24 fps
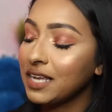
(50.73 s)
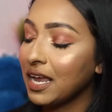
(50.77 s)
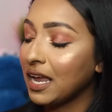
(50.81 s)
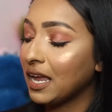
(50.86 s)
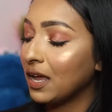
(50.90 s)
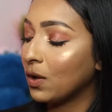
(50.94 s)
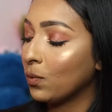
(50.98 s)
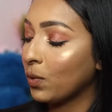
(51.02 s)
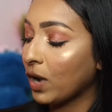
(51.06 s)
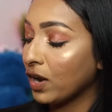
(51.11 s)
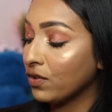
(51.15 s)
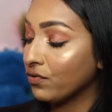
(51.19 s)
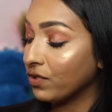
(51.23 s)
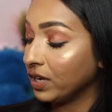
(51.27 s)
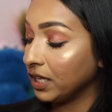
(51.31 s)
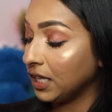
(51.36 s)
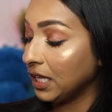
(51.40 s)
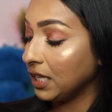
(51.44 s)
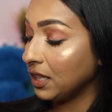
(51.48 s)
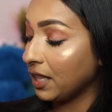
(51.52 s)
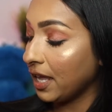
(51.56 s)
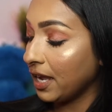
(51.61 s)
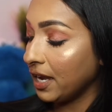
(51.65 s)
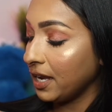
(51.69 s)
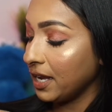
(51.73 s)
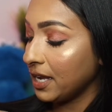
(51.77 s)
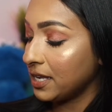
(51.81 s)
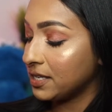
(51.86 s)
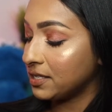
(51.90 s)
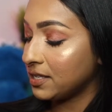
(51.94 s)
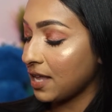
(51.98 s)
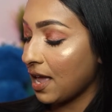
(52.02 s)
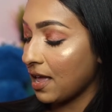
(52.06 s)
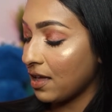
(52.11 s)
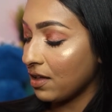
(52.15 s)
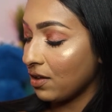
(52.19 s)
And what I really like is
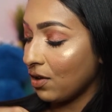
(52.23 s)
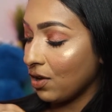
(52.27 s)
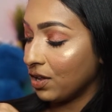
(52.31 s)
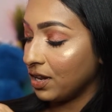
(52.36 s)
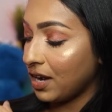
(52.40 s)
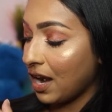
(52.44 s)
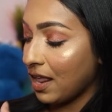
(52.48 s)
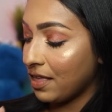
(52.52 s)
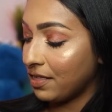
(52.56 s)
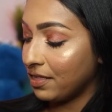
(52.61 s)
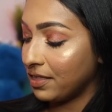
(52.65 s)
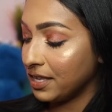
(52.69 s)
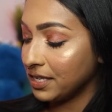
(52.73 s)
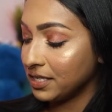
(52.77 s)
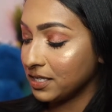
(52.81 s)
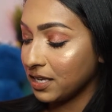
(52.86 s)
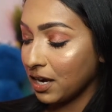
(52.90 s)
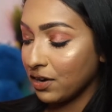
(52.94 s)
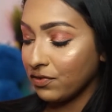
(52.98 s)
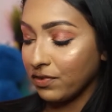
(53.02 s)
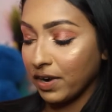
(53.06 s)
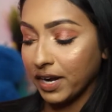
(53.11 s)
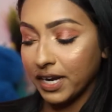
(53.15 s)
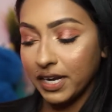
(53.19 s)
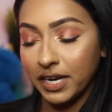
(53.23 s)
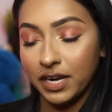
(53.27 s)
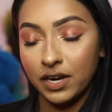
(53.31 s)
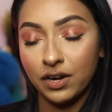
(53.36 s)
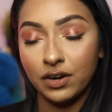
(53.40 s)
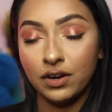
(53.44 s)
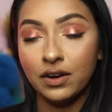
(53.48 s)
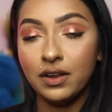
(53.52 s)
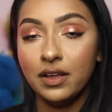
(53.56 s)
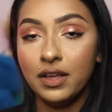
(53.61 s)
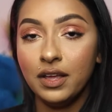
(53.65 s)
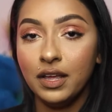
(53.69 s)
that on this side right
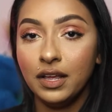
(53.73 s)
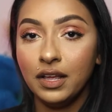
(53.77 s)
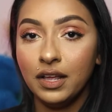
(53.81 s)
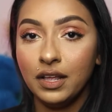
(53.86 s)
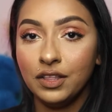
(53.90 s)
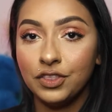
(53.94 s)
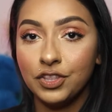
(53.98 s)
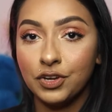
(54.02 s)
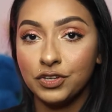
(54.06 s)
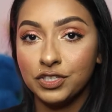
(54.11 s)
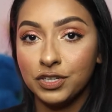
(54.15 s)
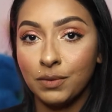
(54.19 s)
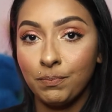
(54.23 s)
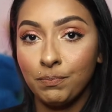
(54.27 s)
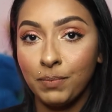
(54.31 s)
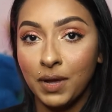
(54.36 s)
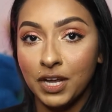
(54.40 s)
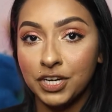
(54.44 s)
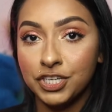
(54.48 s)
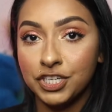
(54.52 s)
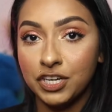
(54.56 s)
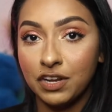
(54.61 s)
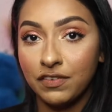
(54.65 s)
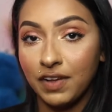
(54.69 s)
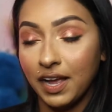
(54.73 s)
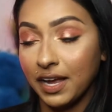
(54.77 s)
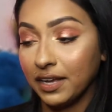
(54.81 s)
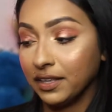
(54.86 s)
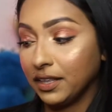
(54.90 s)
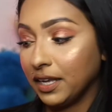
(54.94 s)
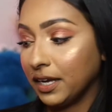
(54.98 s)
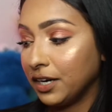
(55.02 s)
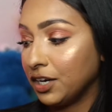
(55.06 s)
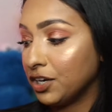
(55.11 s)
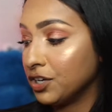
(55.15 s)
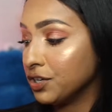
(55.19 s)
here, there's a bunch of
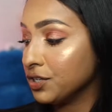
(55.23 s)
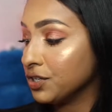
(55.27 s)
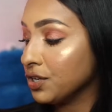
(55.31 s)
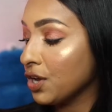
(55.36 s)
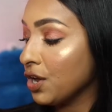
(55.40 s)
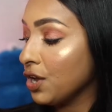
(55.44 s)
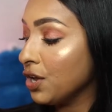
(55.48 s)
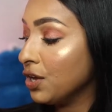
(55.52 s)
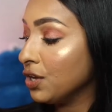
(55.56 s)
highlighters.